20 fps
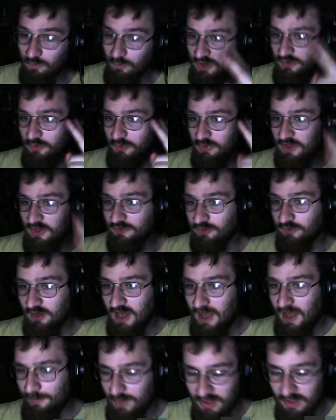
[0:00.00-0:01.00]
or two things are going to
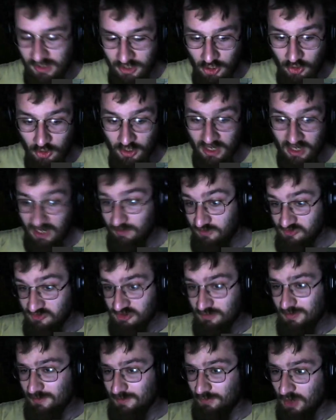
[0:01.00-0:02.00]
happen. Either AMD's
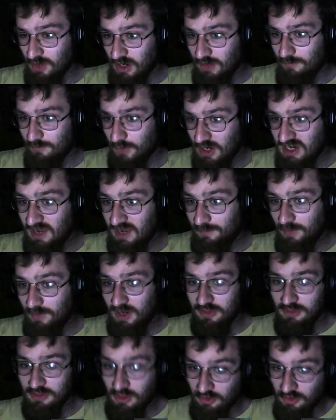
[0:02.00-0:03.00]
going to be bought out by
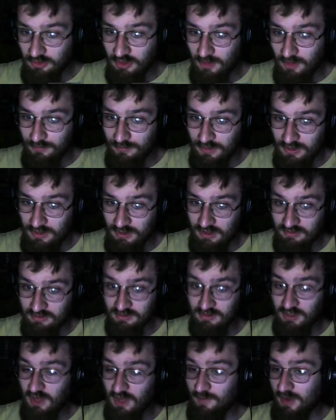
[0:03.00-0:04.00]
another company that's
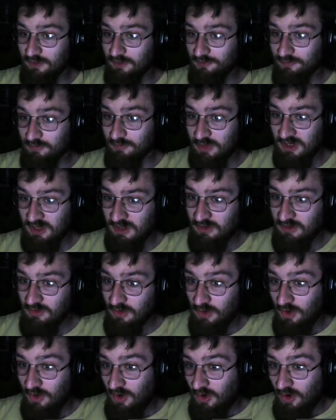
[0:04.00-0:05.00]
going to come out swinging,
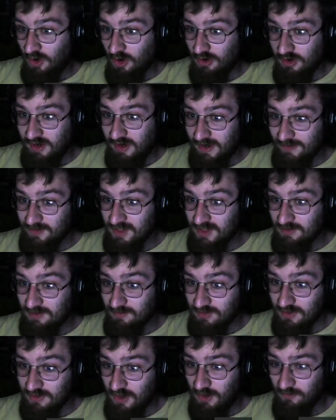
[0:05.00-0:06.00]
or AMD
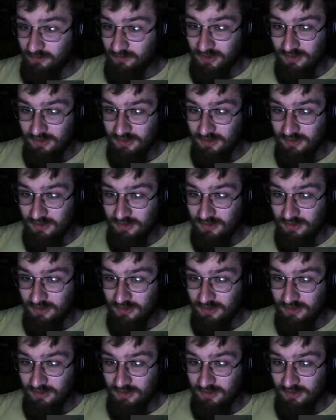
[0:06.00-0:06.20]
themselves